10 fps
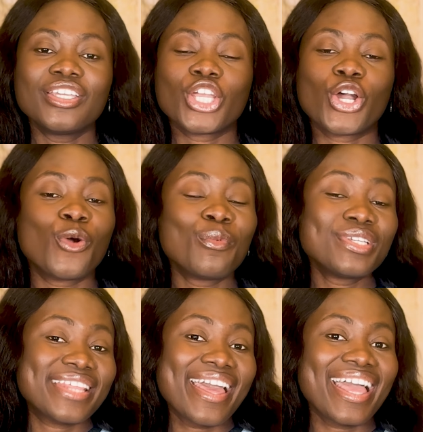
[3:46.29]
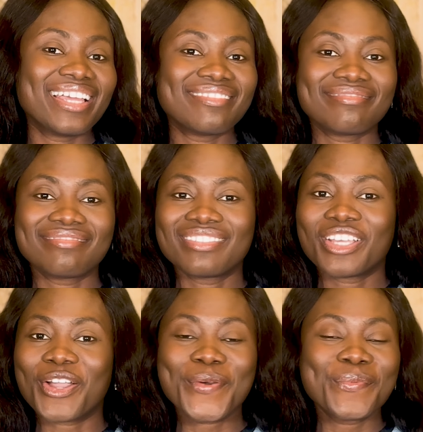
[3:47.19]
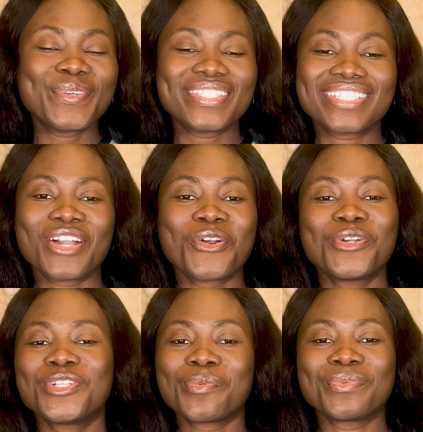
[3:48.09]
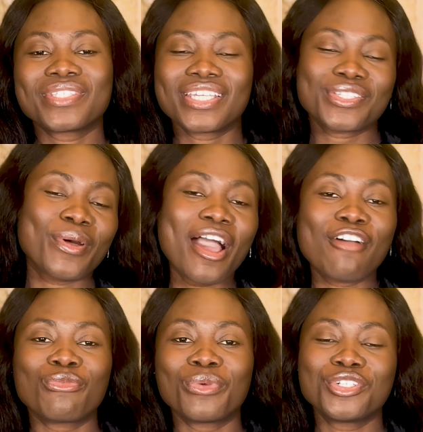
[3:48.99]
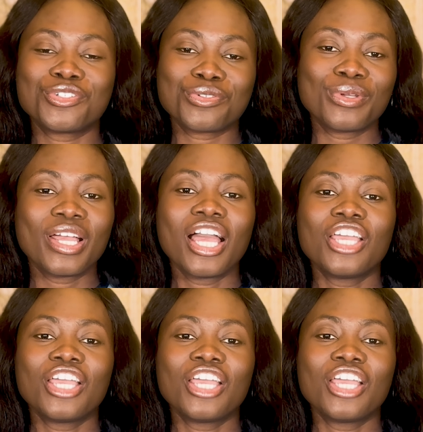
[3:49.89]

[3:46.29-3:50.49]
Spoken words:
you're almost there. You're almost 100% or halfway through,